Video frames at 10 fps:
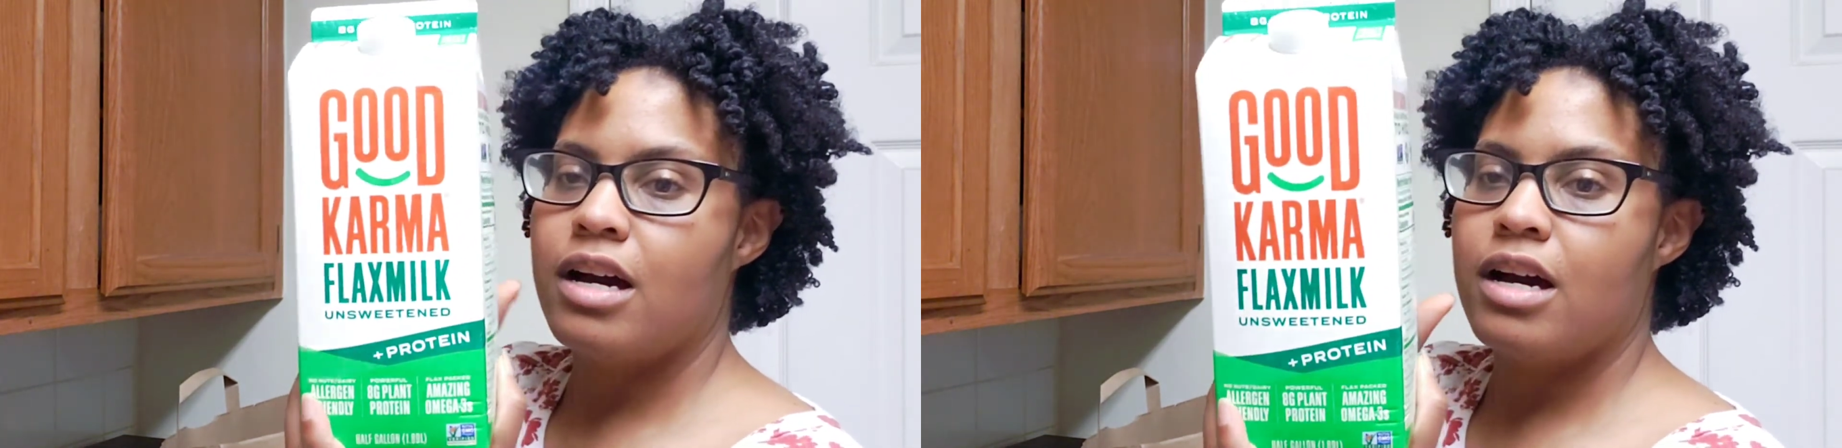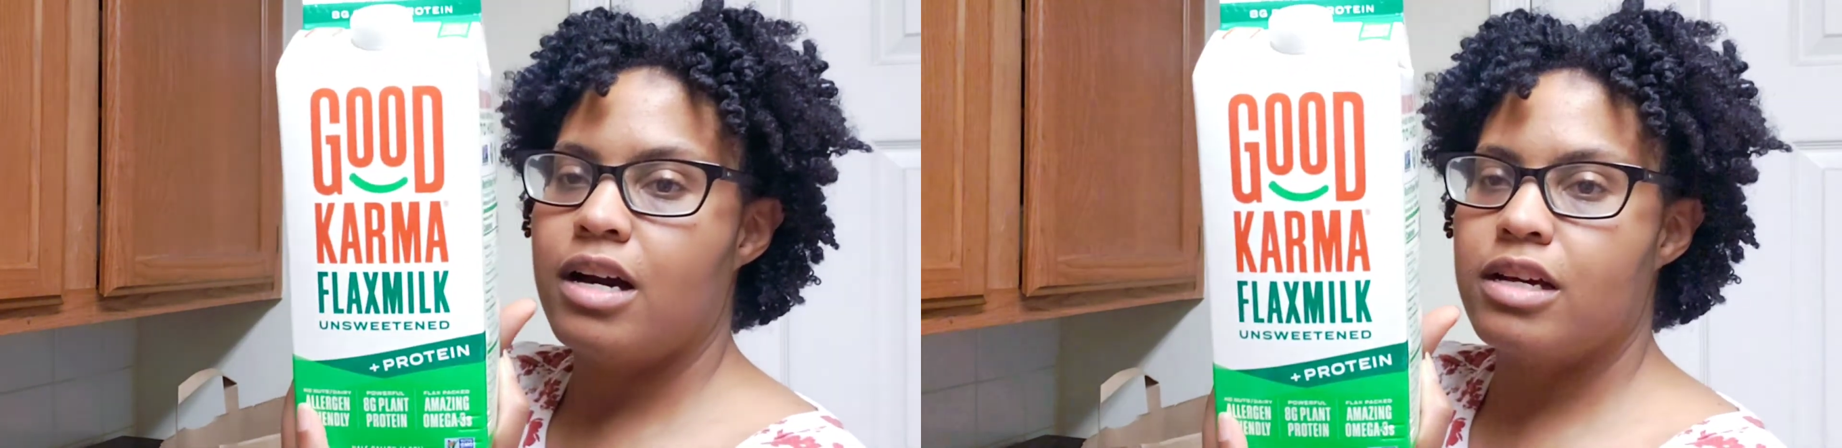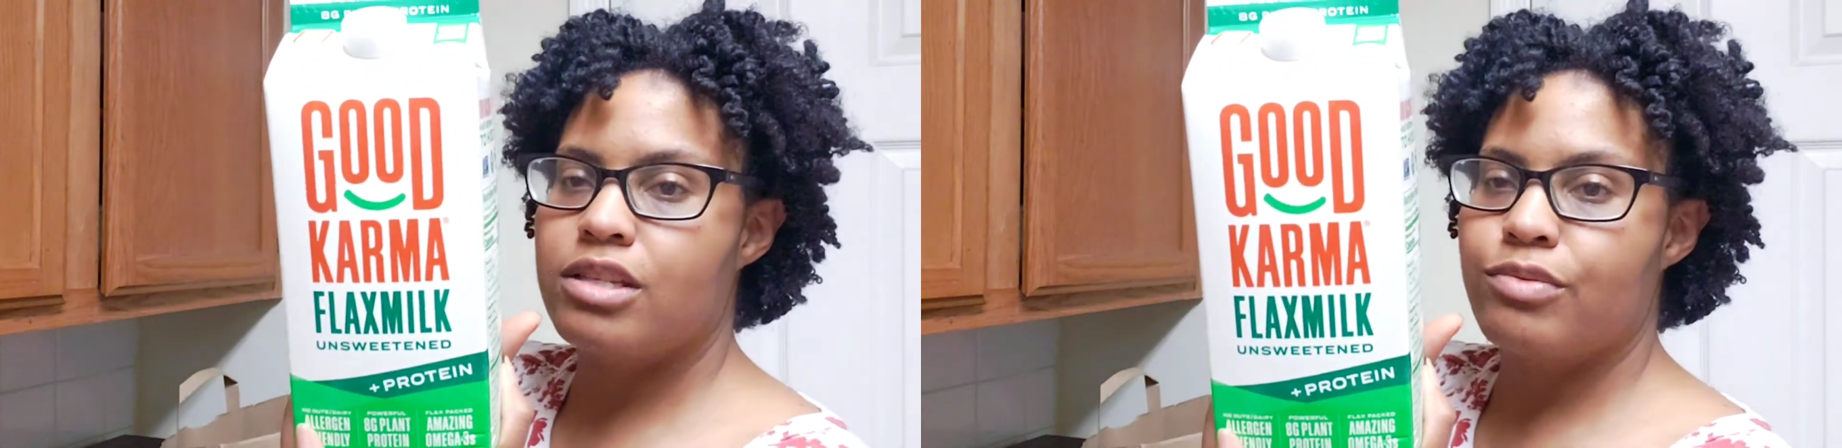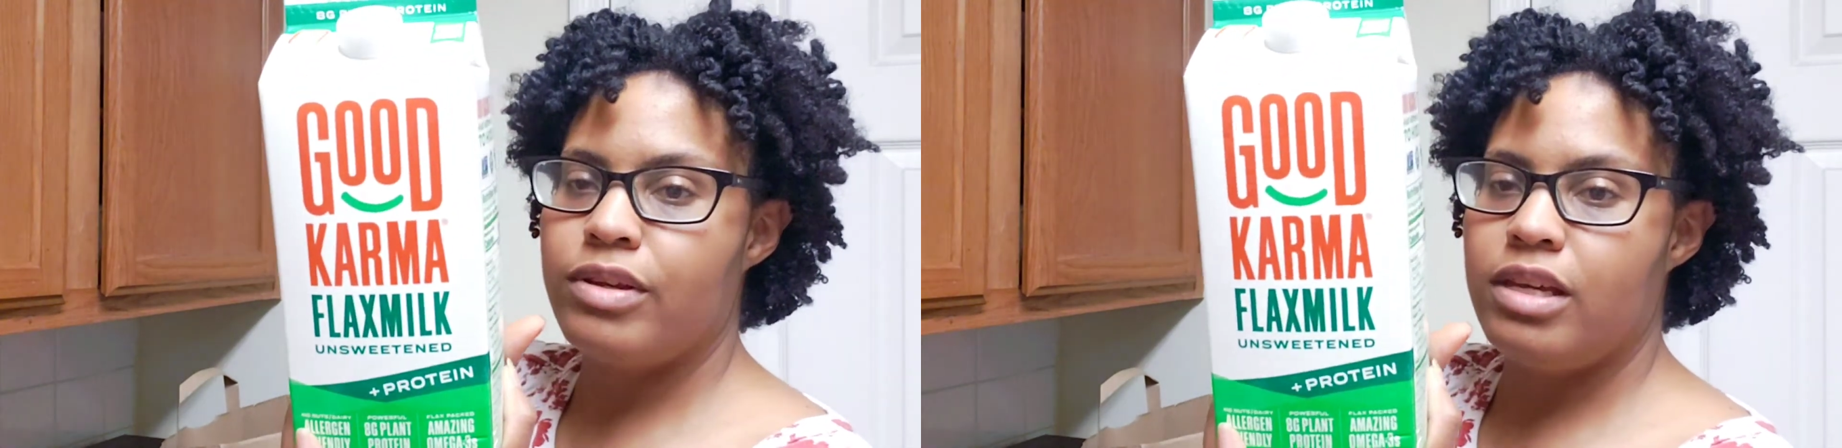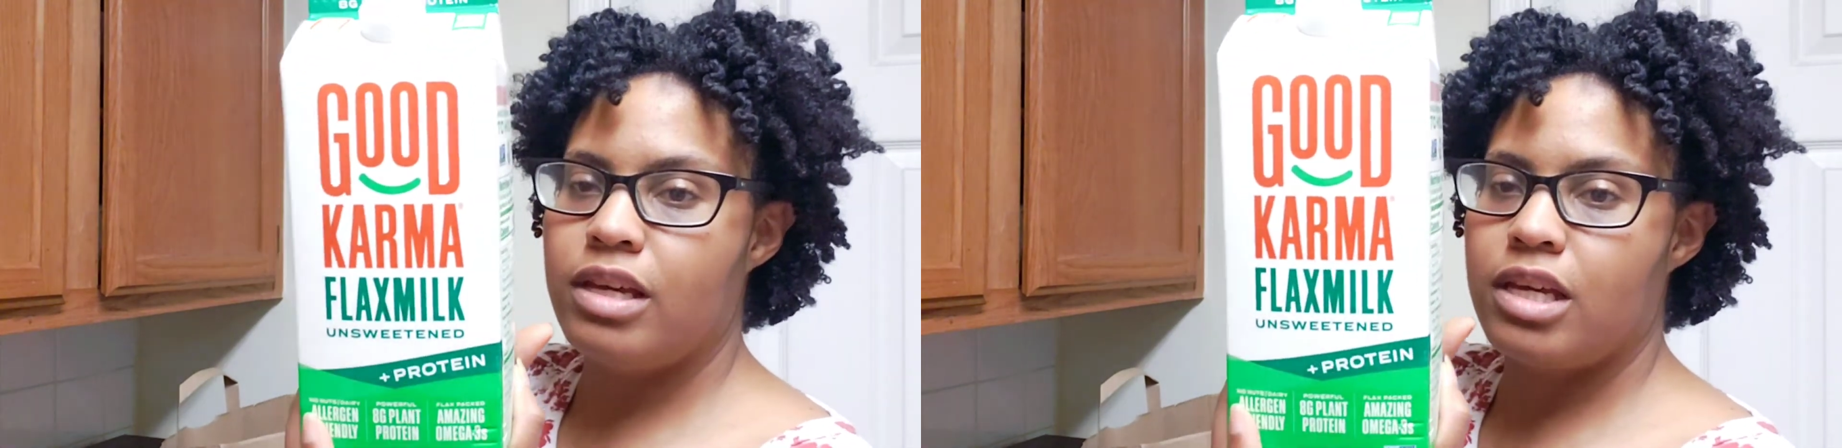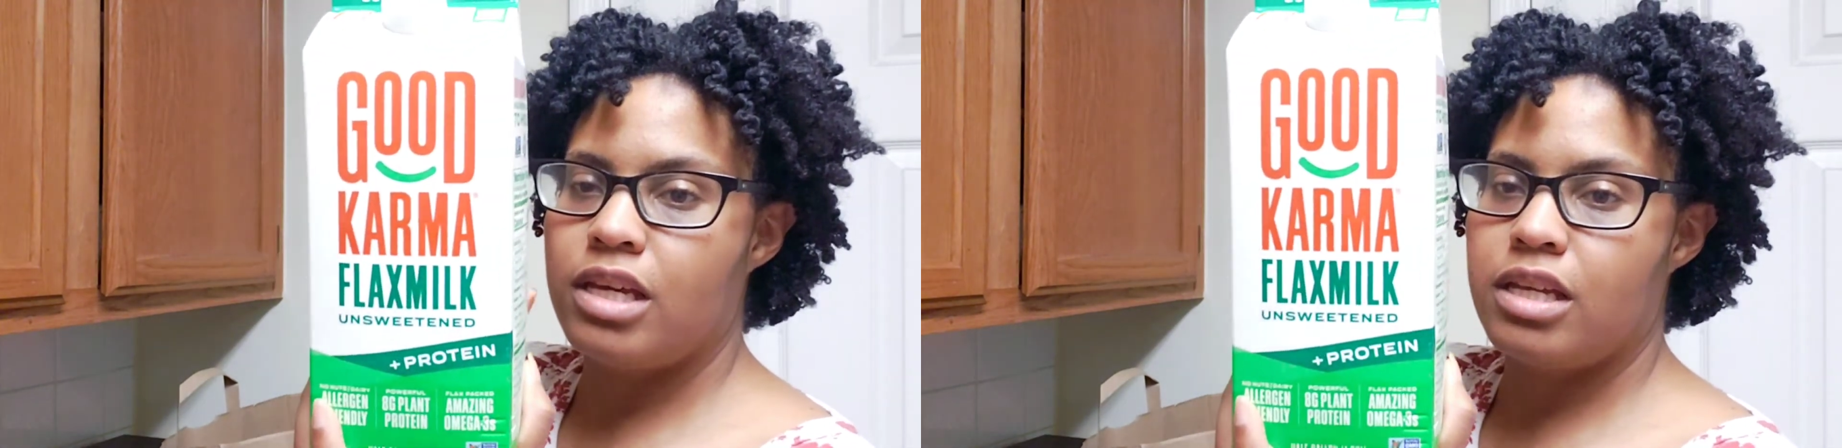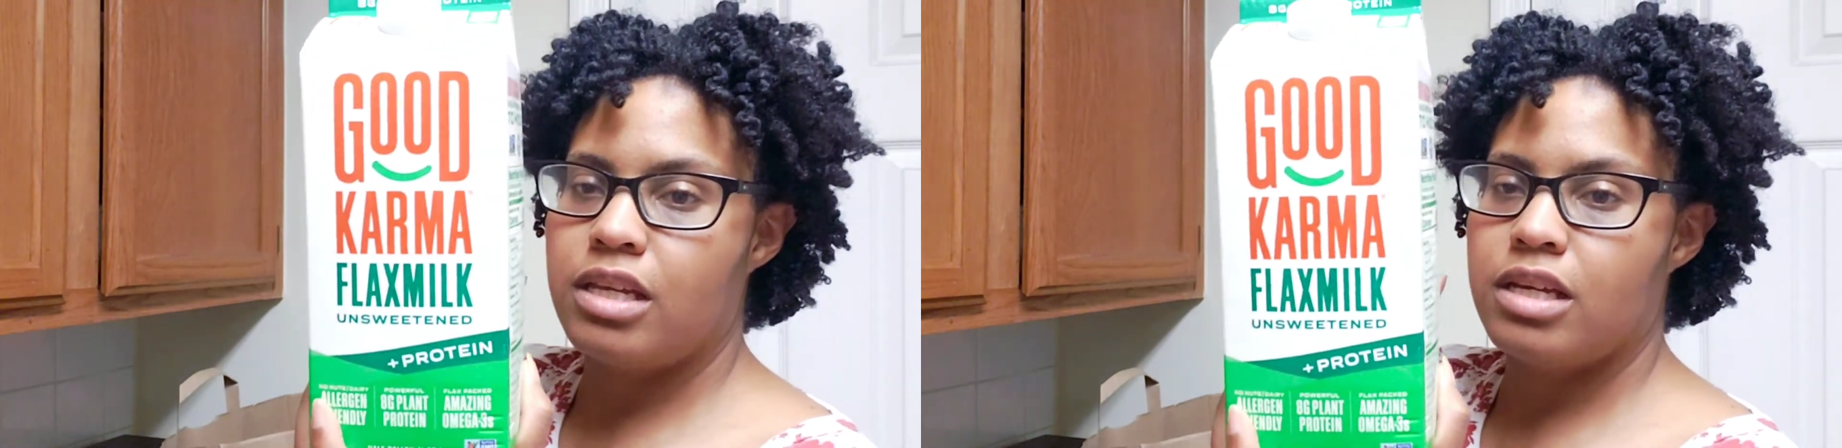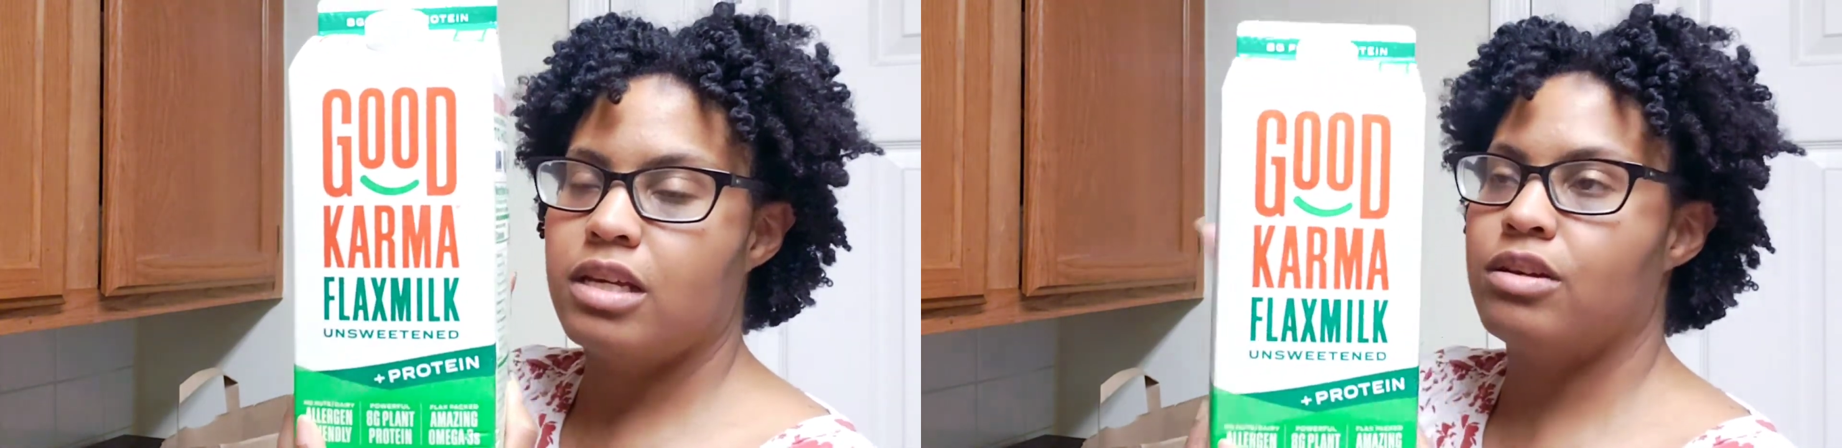unsweetened